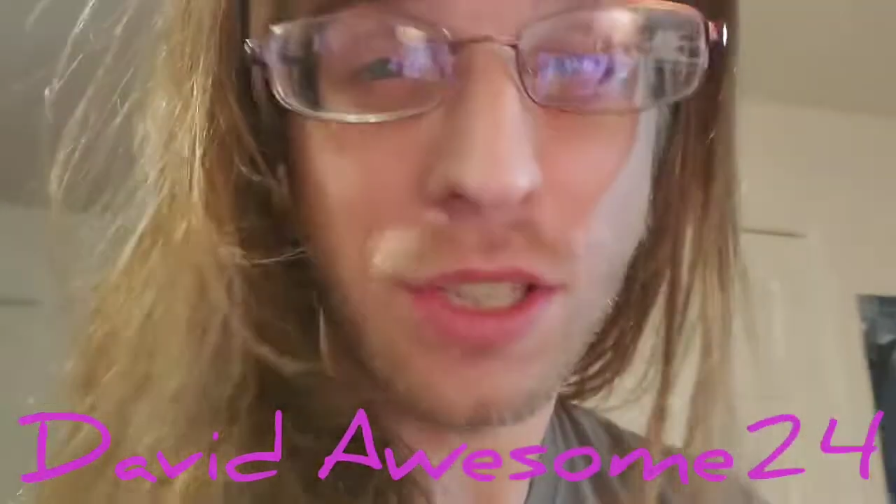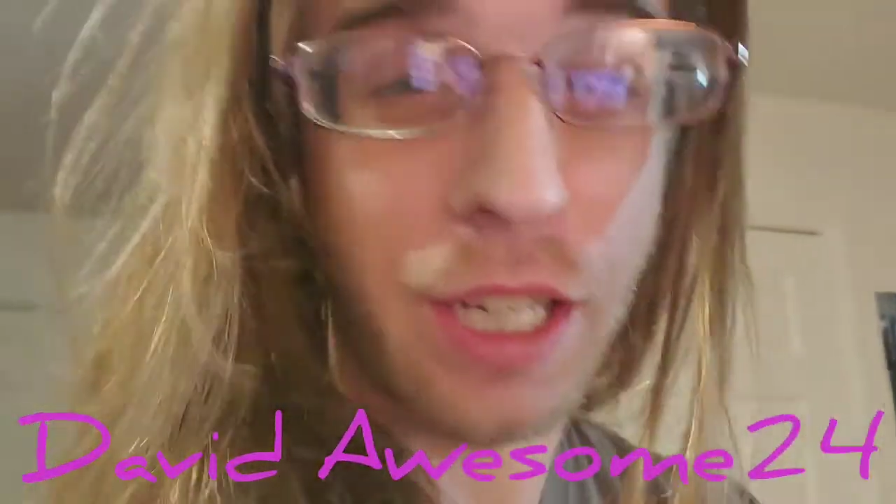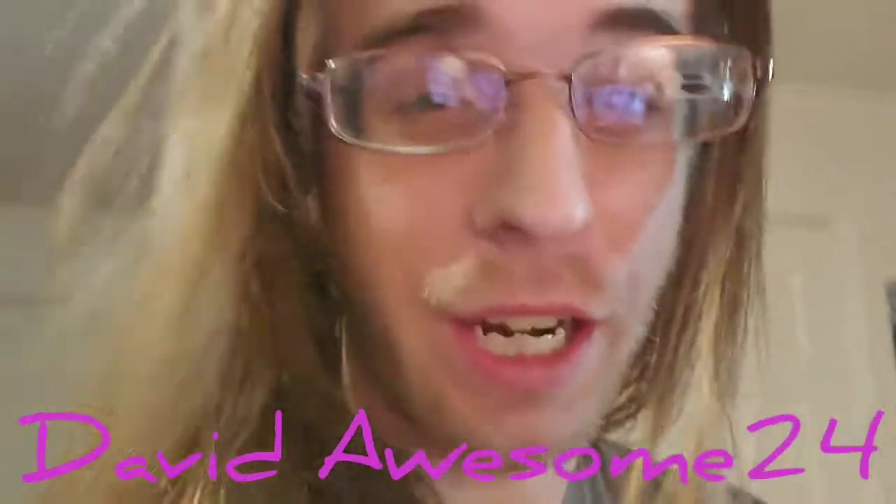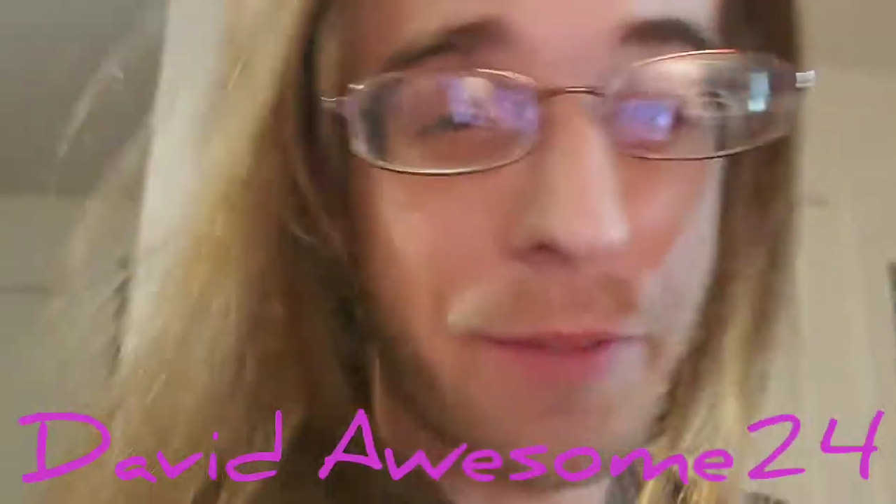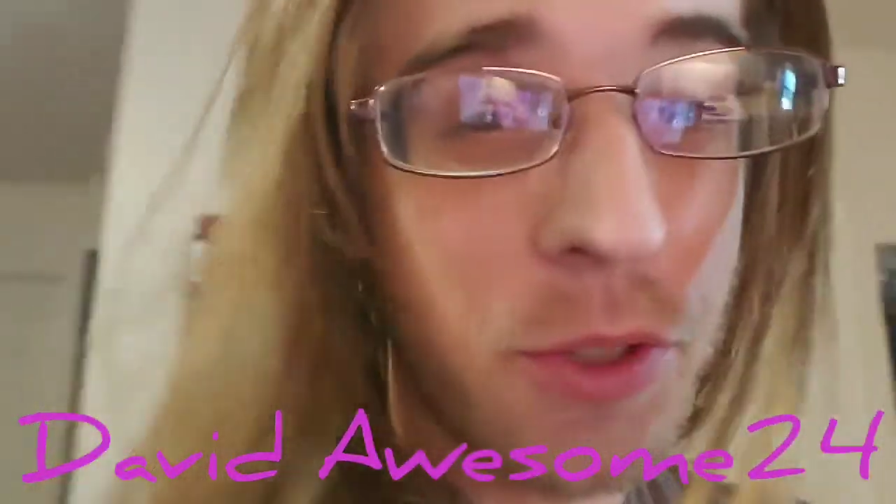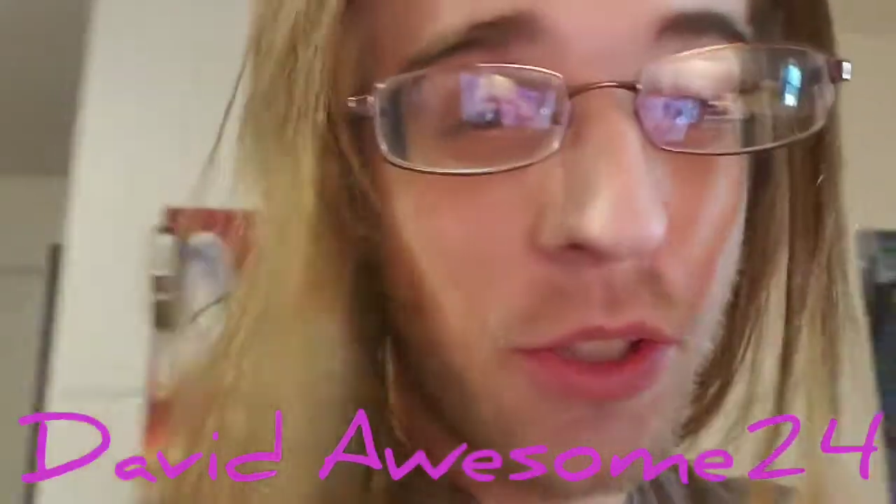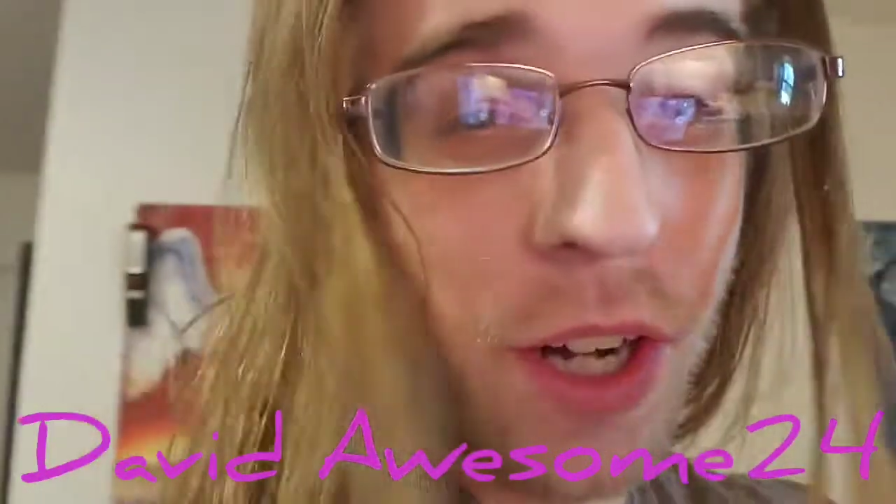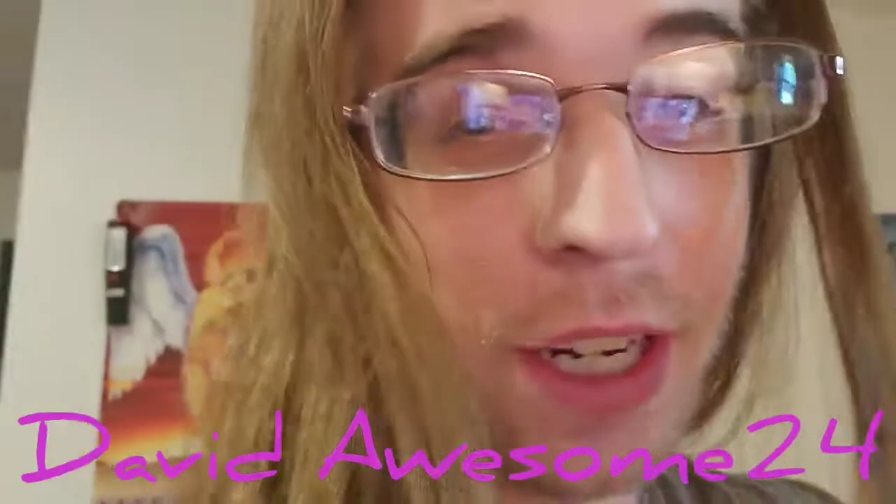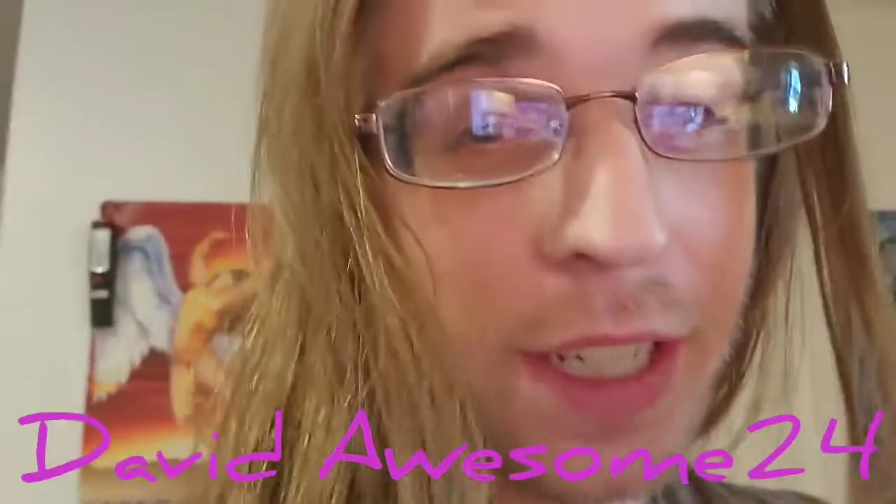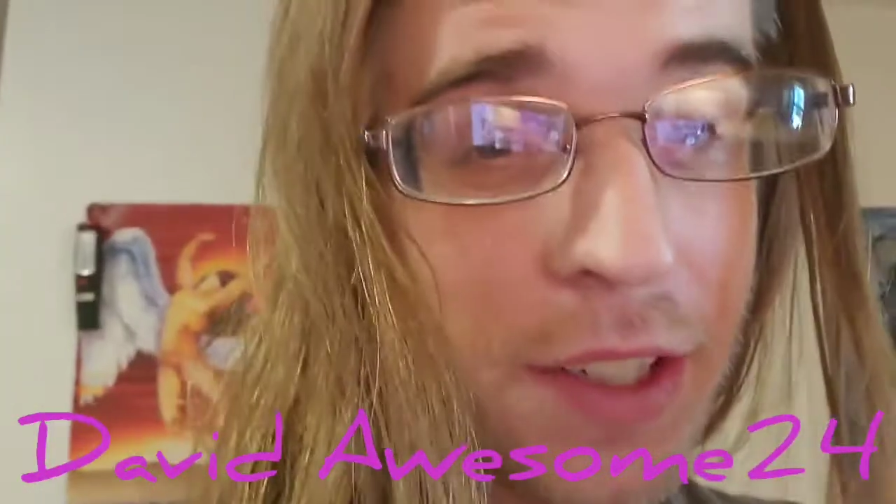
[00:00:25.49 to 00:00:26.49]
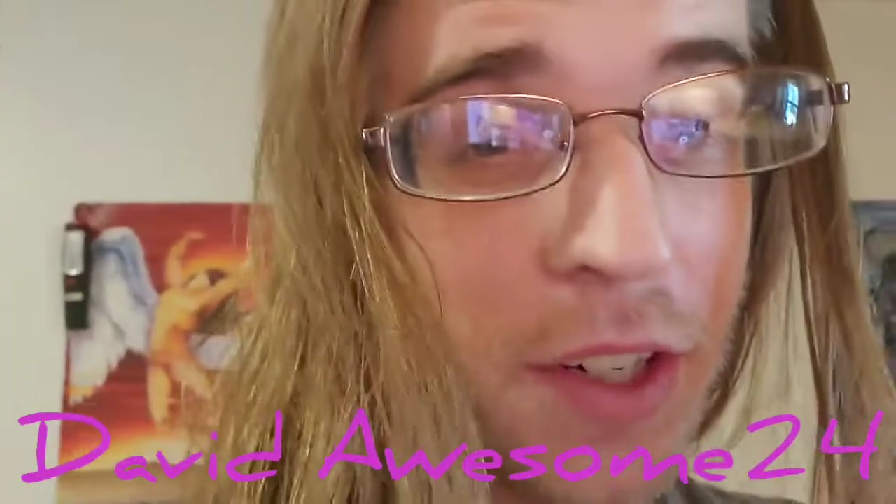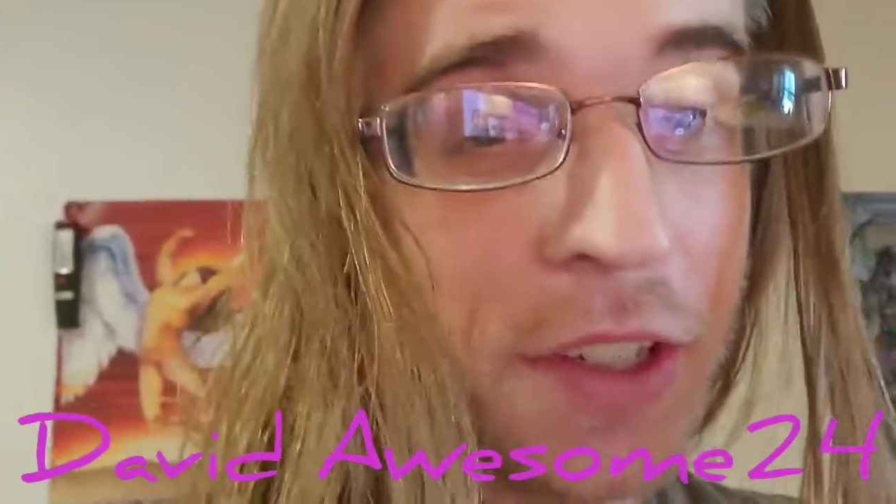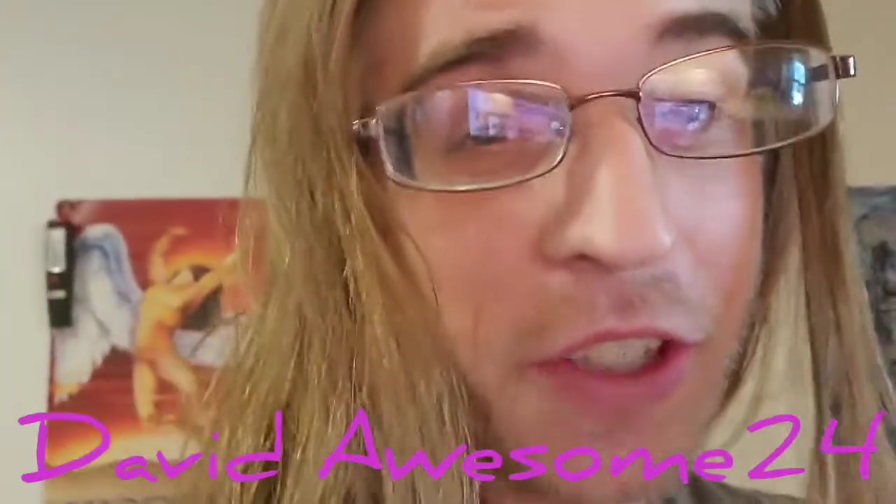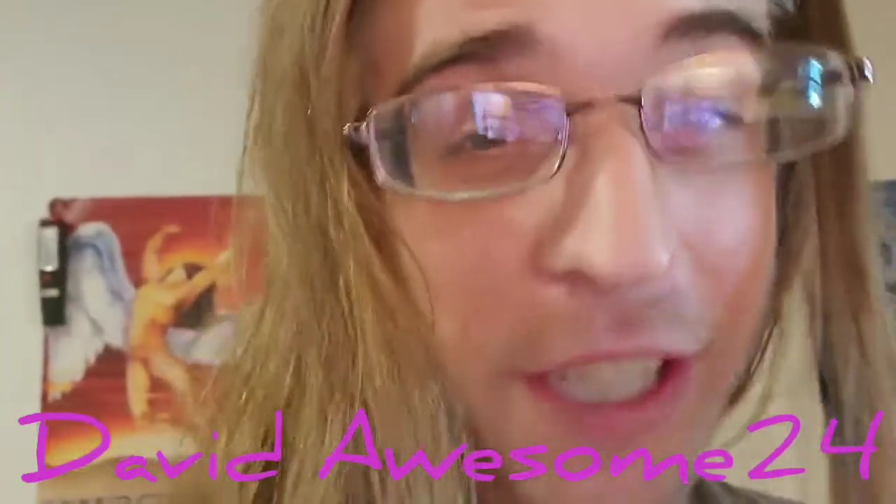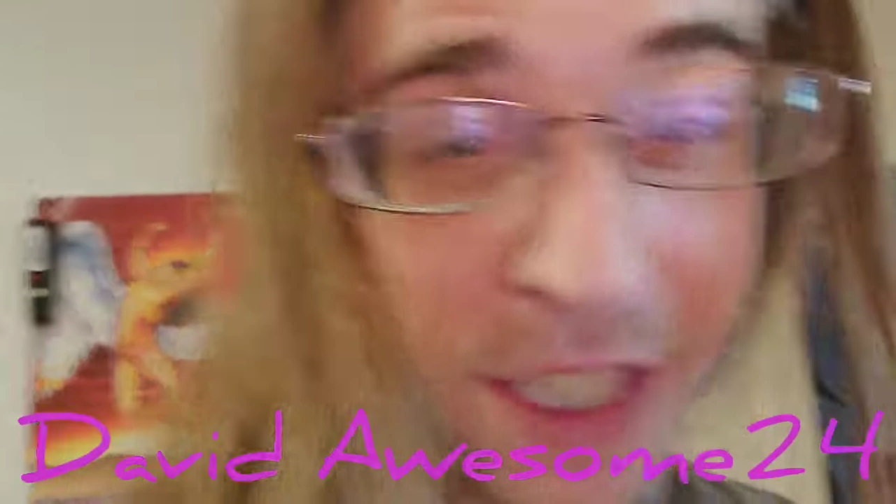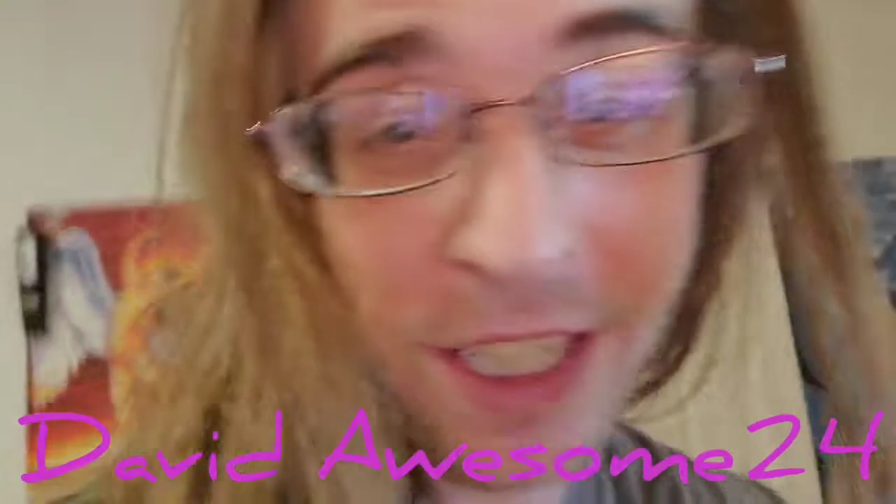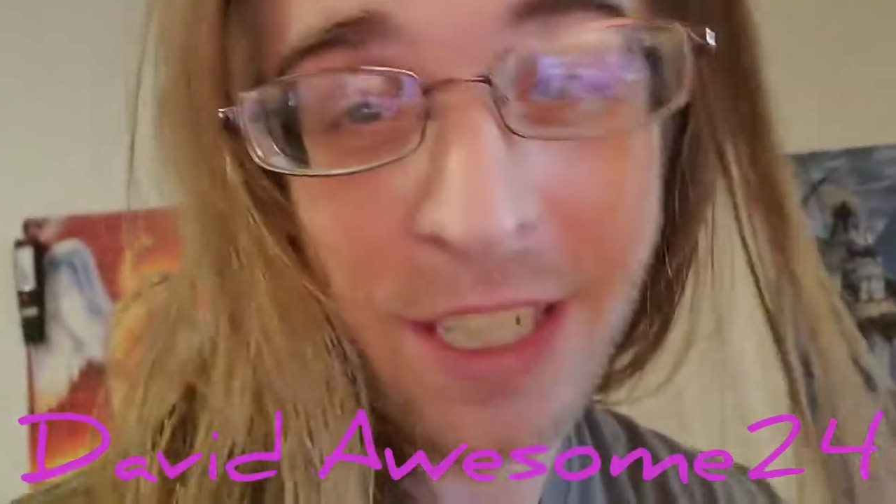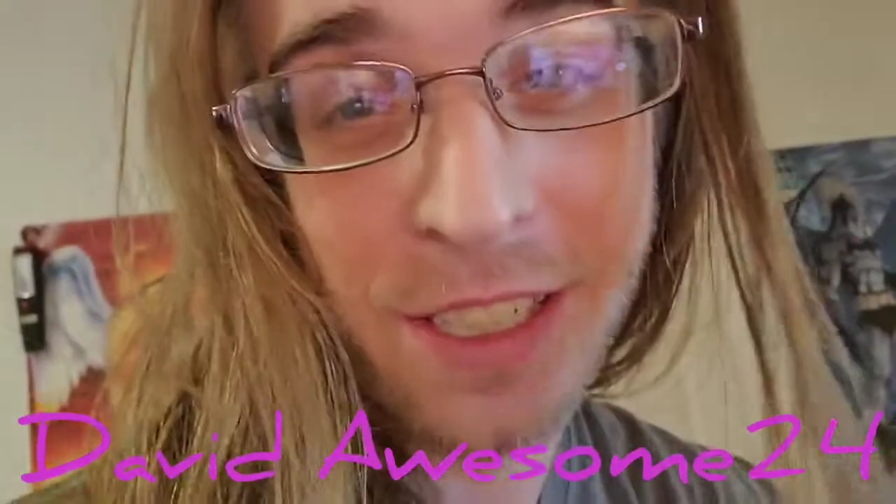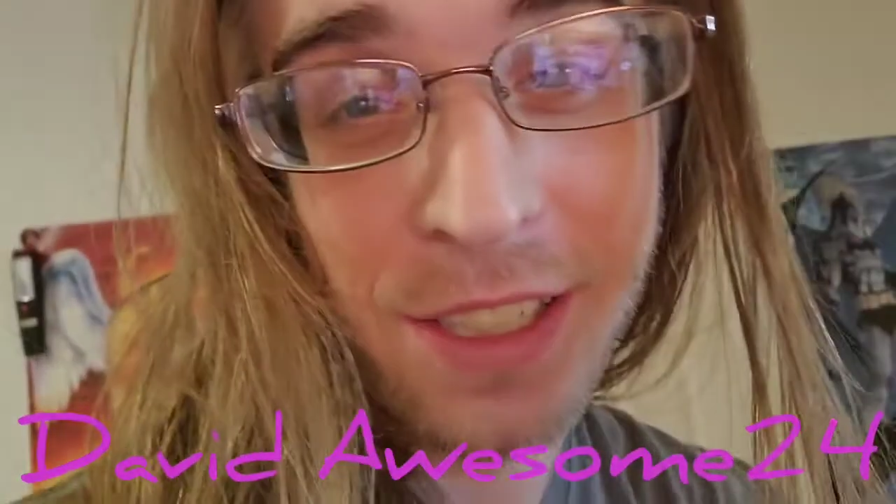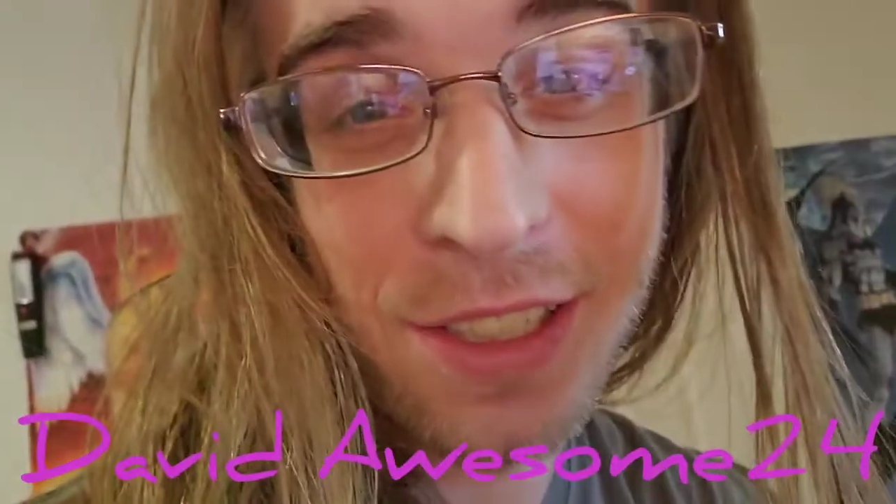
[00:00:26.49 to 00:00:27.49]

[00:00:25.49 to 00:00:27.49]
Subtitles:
like after I get done cleaning it.